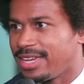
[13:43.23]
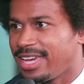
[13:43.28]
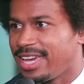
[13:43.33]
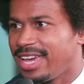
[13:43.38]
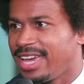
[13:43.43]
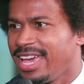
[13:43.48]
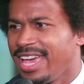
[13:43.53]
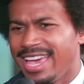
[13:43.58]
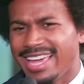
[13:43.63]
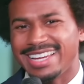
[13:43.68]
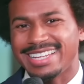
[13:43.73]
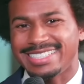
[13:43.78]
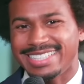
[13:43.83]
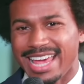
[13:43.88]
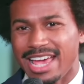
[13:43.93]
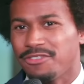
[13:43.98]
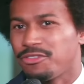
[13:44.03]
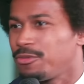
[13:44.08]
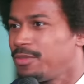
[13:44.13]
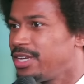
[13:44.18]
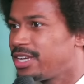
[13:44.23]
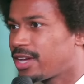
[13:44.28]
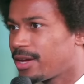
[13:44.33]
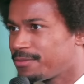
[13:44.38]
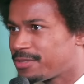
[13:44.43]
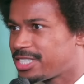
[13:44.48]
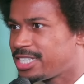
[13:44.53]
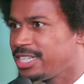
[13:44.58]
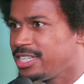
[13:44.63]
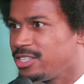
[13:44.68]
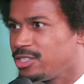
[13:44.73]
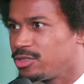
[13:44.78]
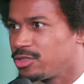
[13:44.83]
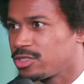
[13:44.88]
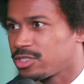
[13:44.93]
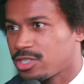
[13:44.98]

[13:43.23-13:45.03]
Boom. And it's time for me to come see you.